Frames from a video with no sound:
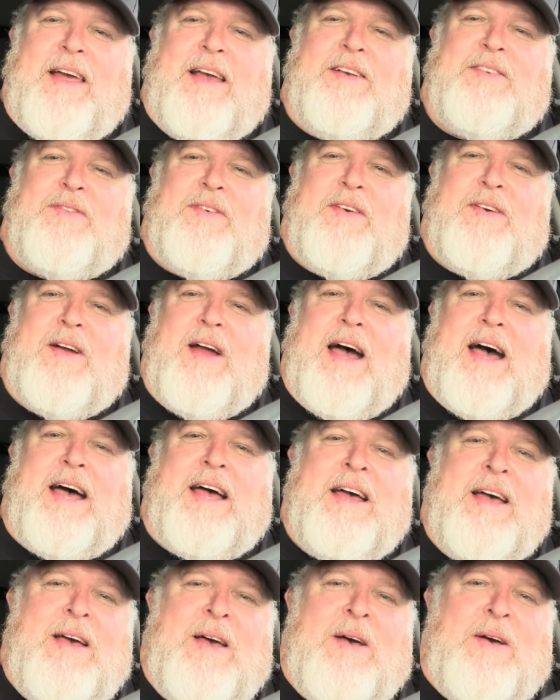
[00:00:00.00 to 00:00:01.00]
Thanks for
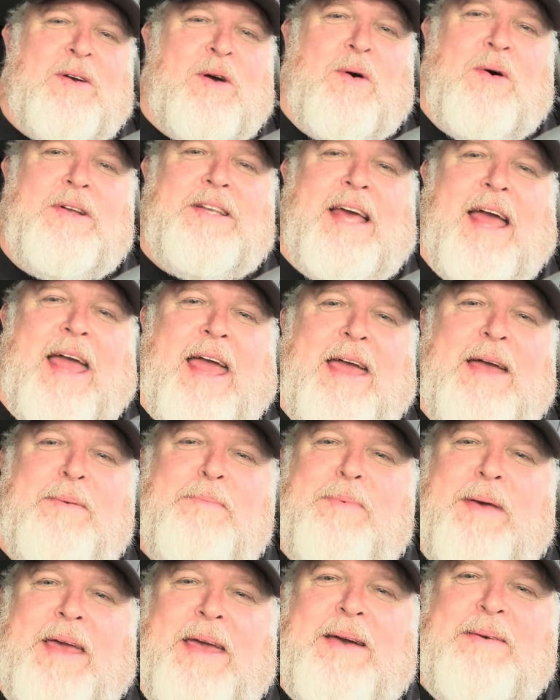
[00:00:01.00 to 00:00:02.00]
uh, going to
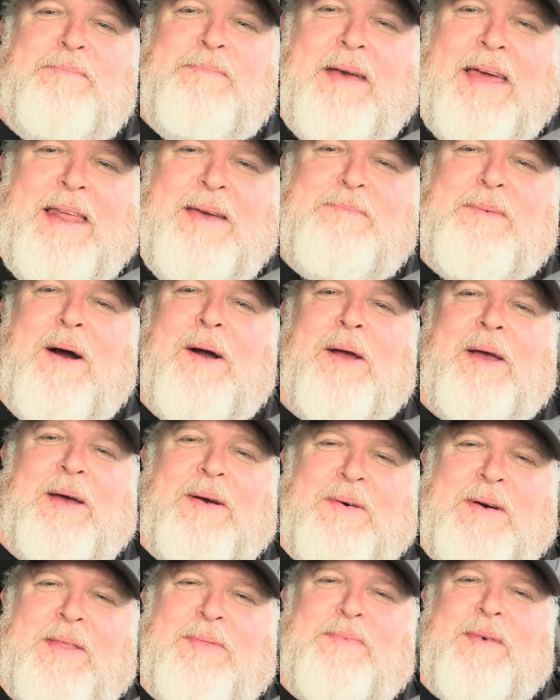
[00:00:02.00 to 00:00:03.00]
AMPM Mini
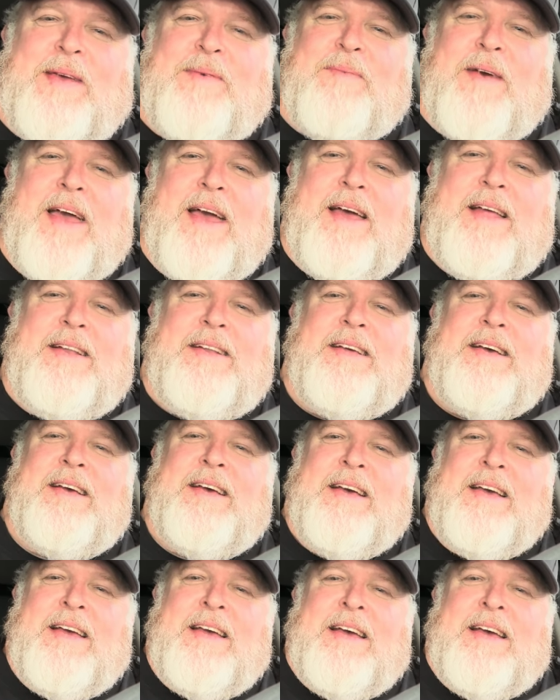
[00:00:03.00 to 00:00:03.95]
Market with me, man